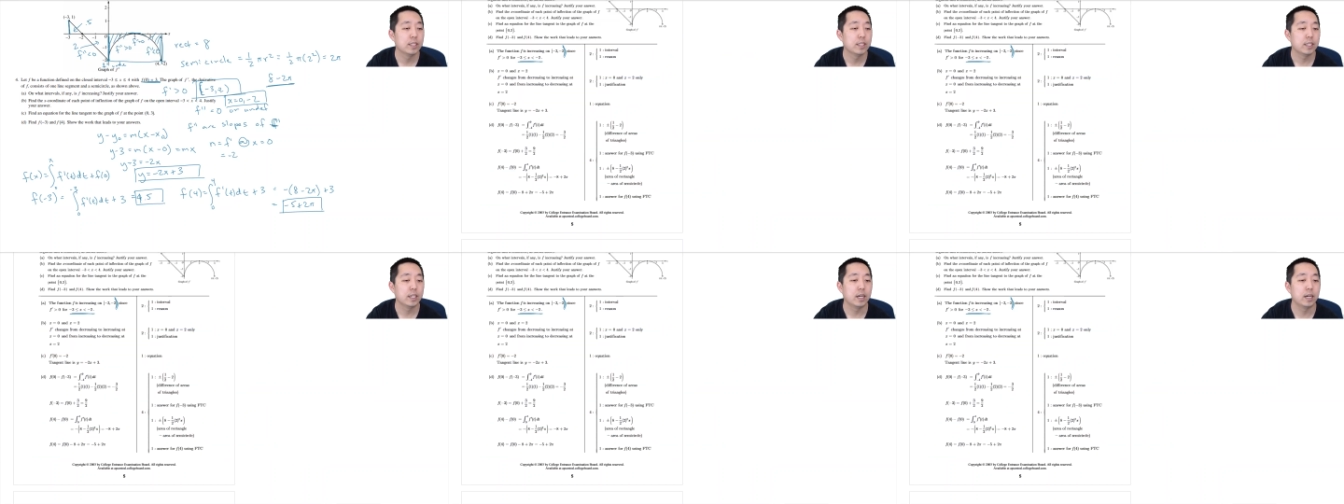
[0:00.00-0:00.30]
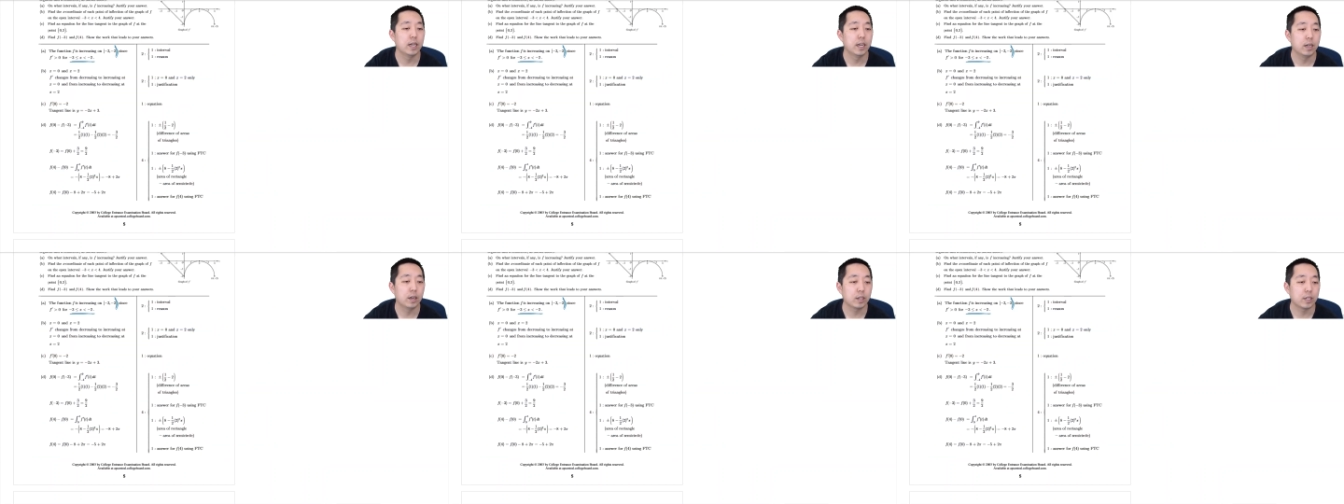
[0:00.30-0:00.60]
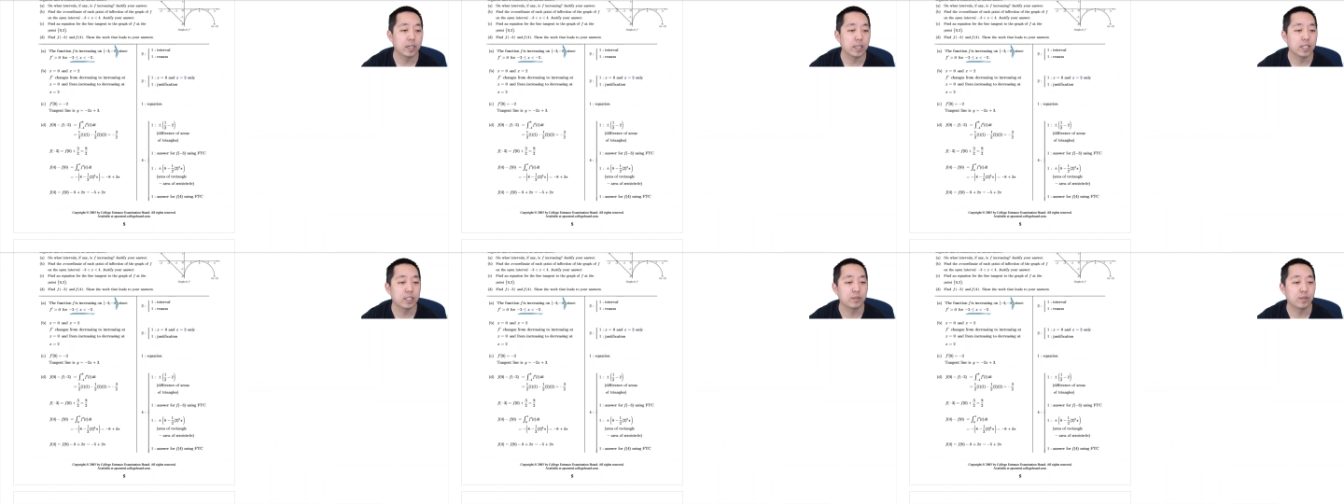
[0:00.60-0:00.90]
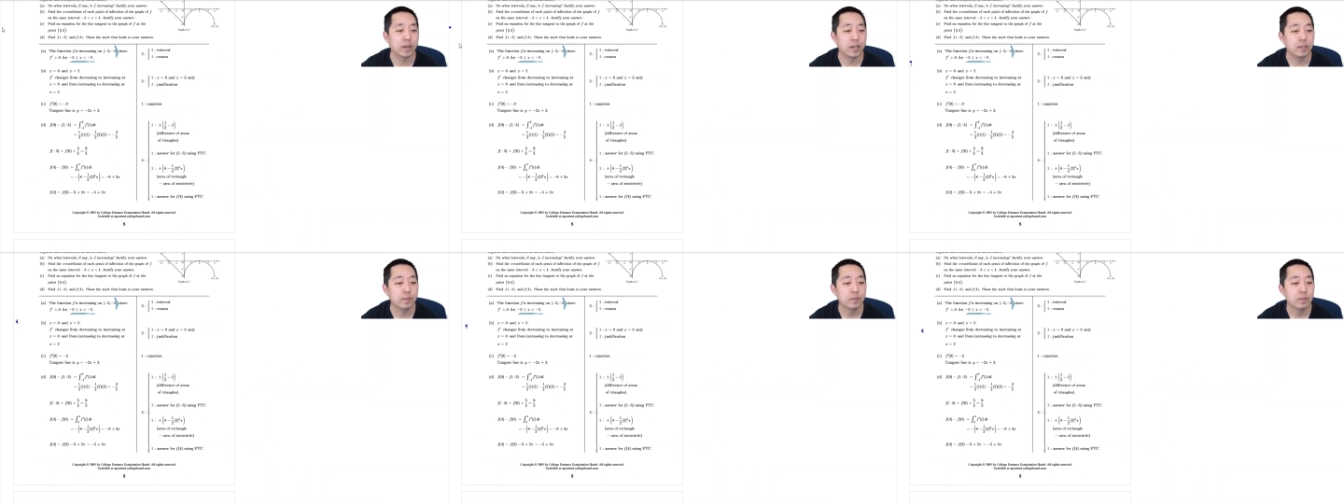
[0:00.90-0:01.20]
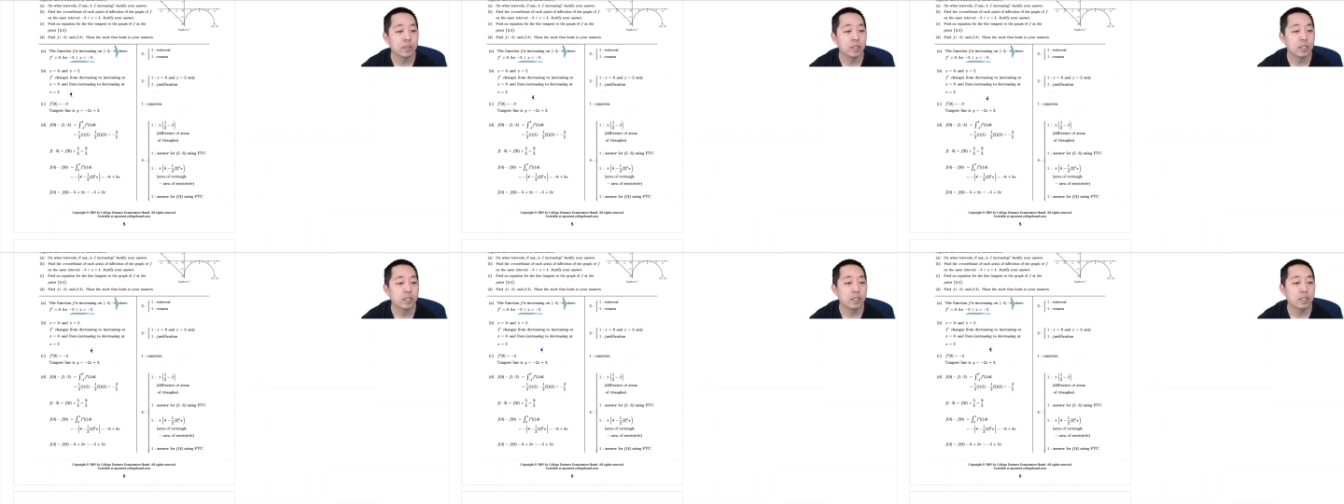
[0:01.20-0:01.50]
Uh, okay, that's fine.
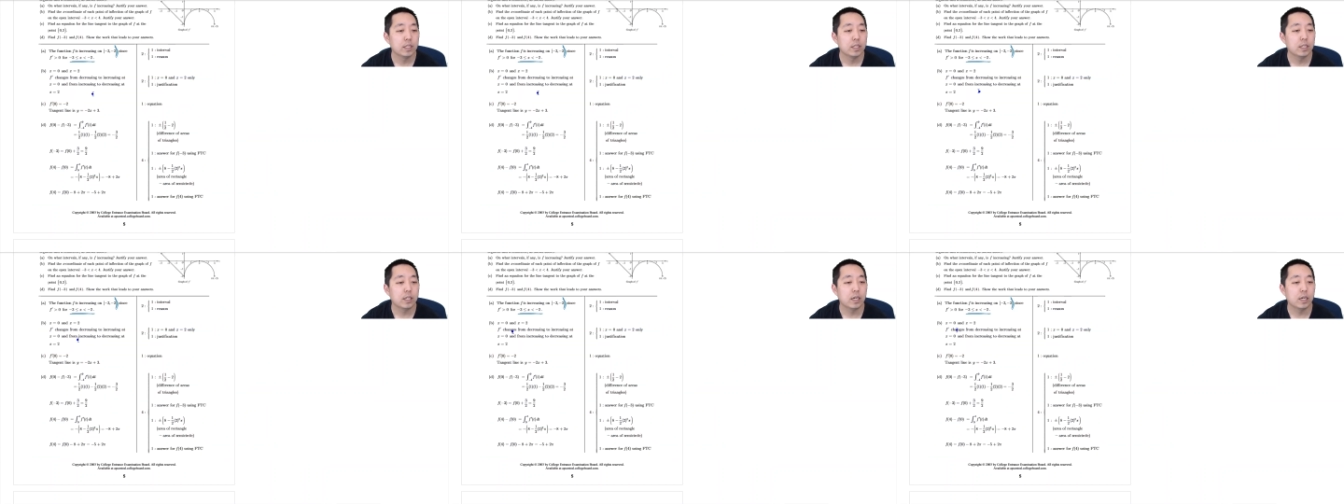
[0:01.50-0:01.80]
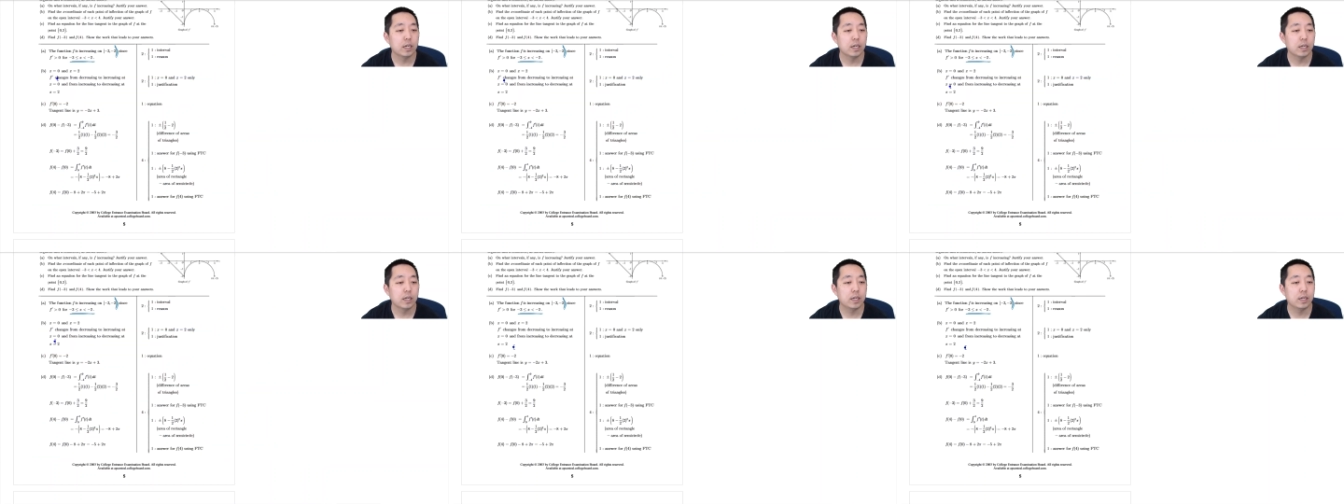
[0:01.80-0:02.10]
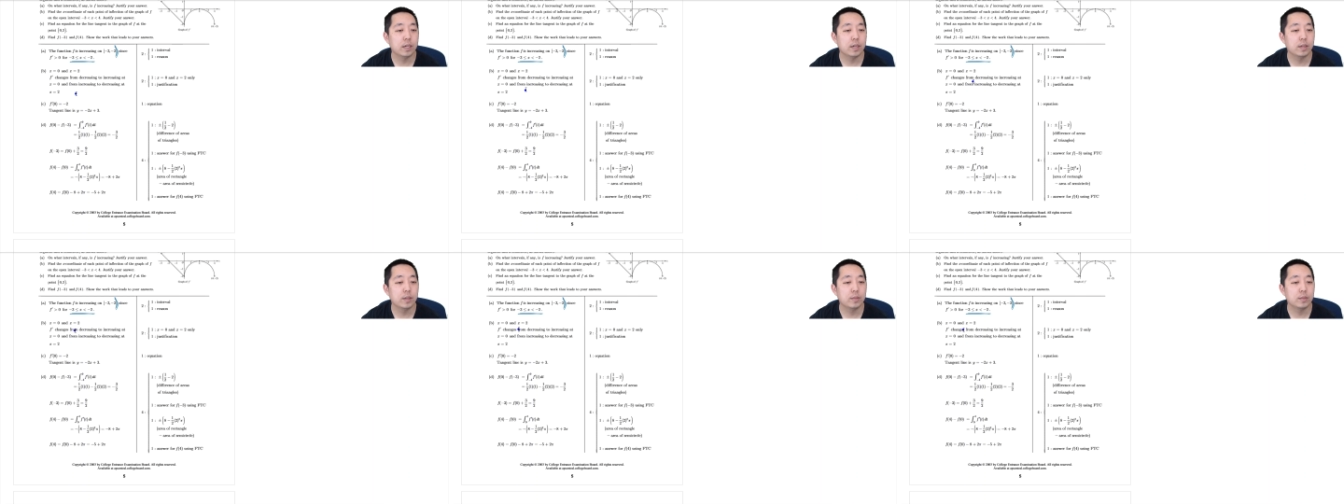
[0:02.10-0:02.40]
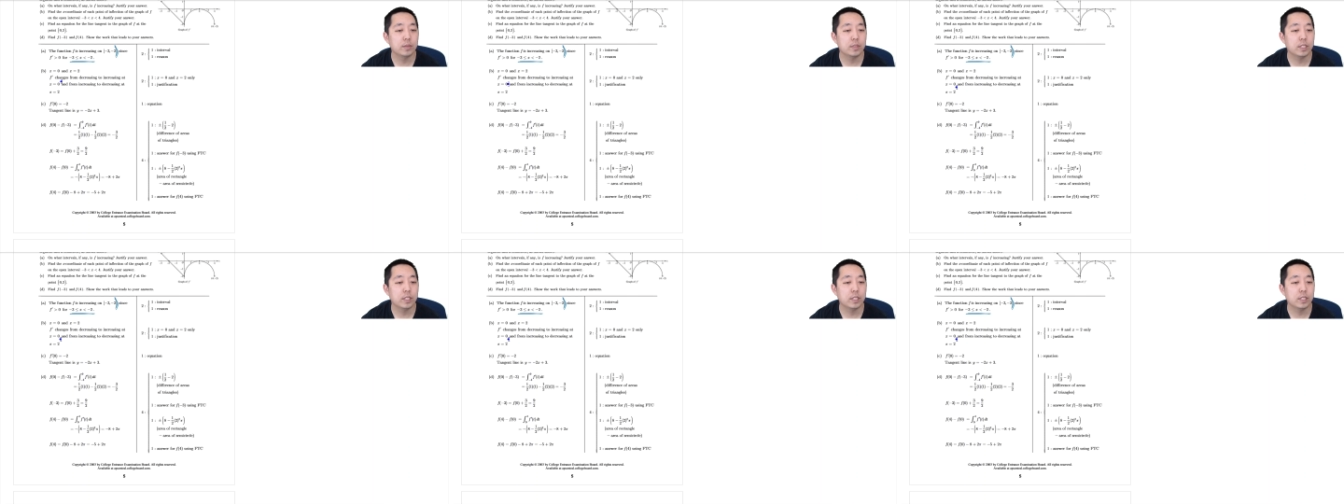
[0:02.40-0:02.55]
Um,